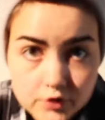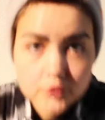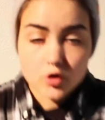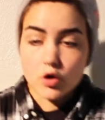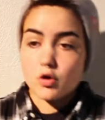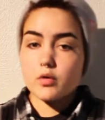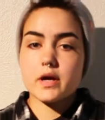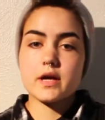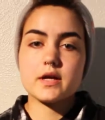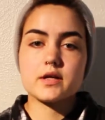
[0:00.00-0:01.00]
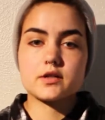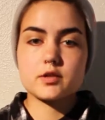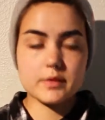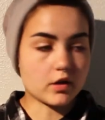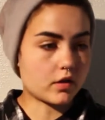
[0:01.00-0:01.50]
So,
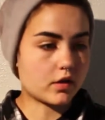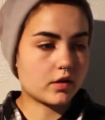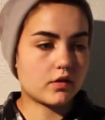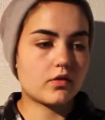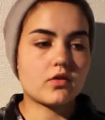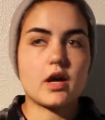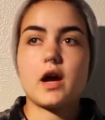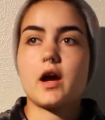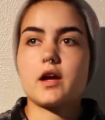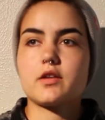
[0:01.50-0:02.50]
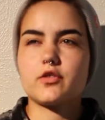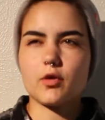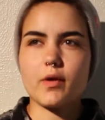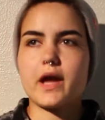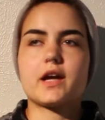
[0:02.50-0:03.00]
to be honest, I
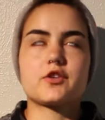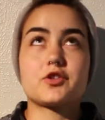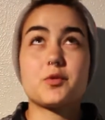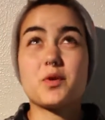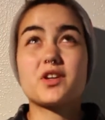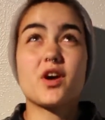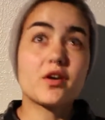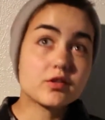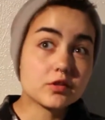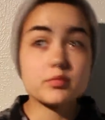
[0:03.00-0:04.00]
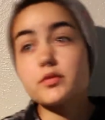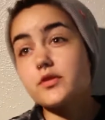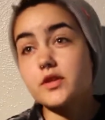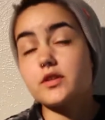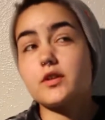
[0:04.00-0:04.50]
don't actually
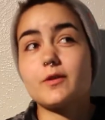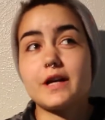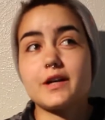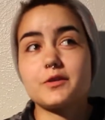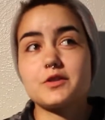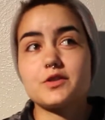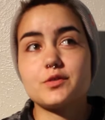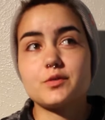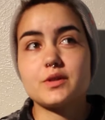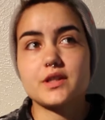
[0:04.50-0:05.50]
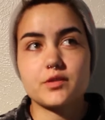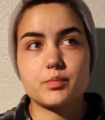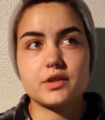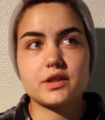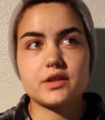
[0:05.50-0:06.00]
100% know how to
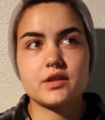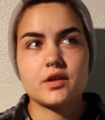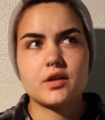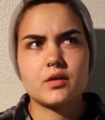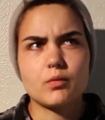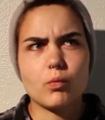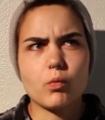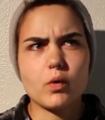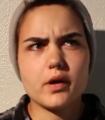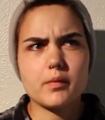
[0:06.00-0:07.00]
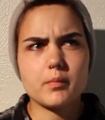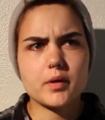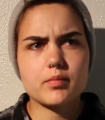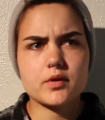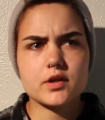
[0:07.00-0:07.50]
explain what
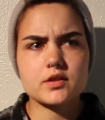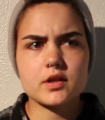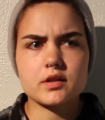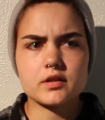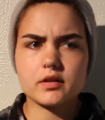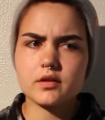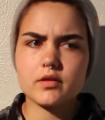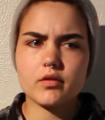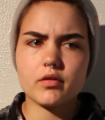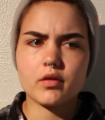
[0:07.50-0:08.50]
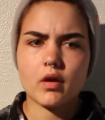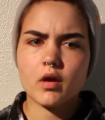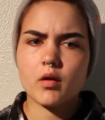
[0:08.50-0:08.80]
my project is,